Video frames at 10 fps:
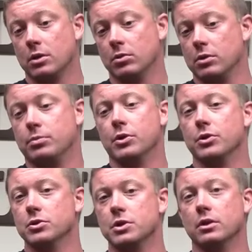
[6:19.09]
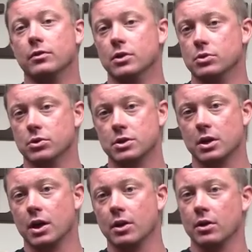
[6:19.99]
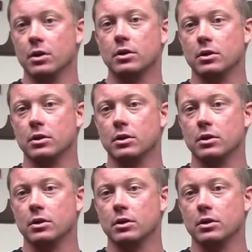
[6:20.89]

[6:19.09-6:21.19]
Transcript: when you put those individuals together.